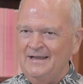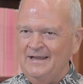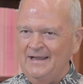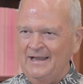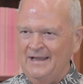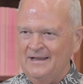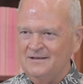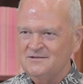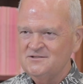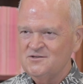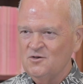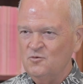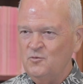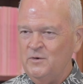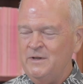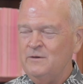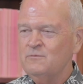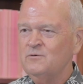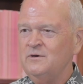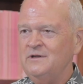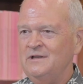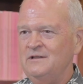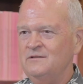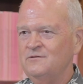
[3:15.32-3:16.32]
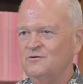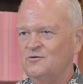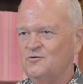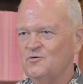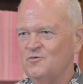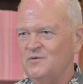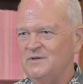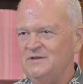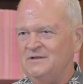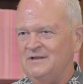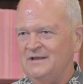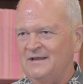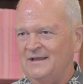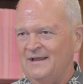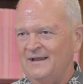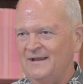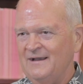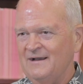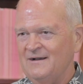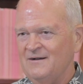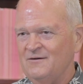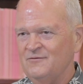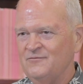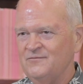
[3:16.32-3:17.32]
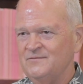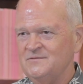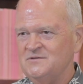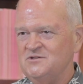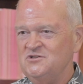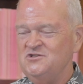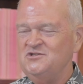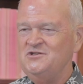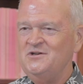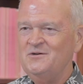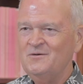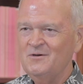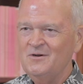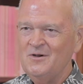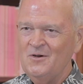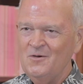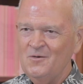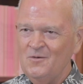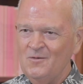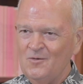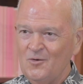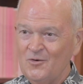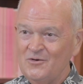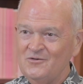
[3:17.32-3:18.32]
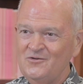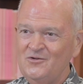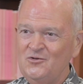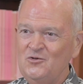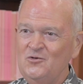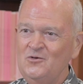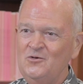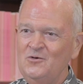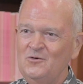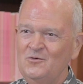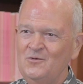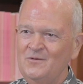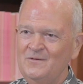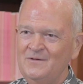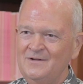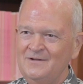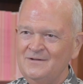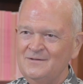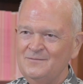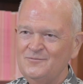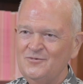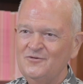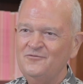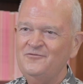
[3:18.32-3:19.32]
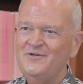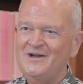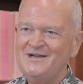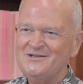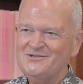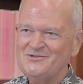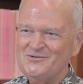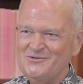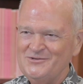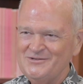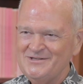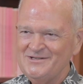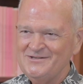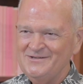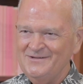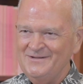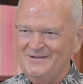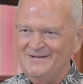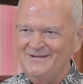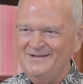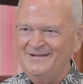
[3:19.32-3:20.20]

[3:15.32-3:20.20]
And so we were either going to have 0 or 2 professors.